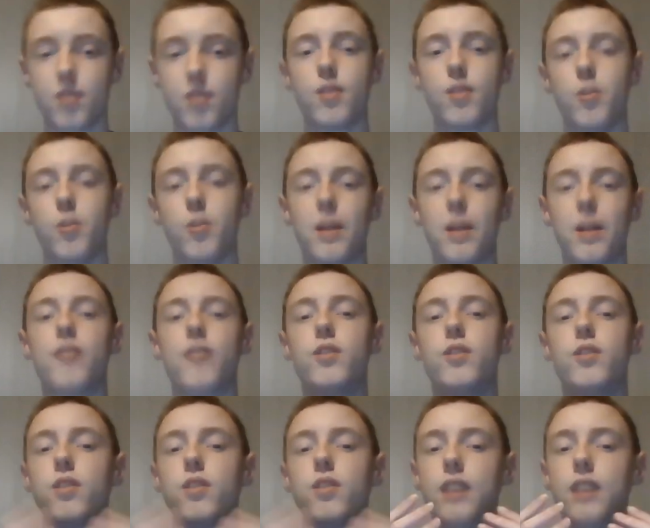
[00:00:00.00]
You know, whenever
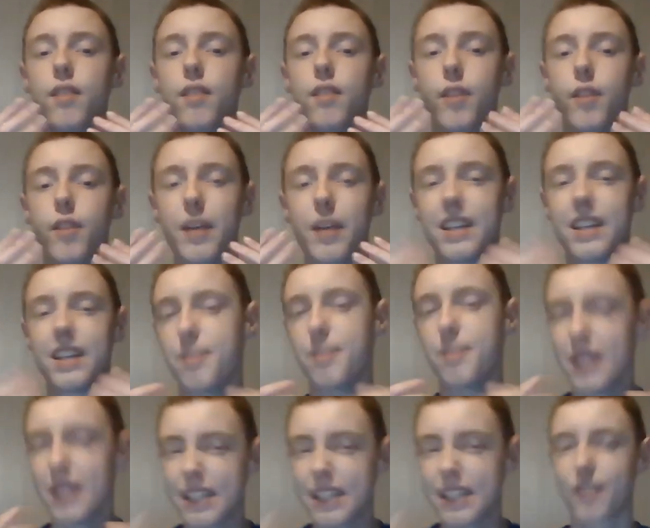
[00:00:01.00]
there's a very
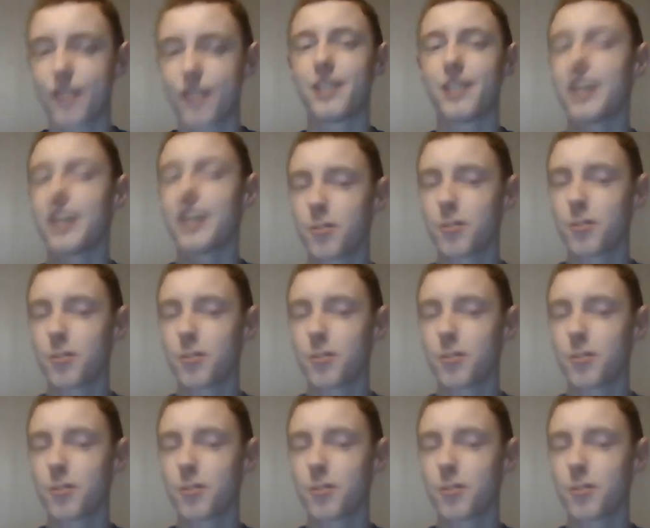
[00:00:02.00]
expensive collector's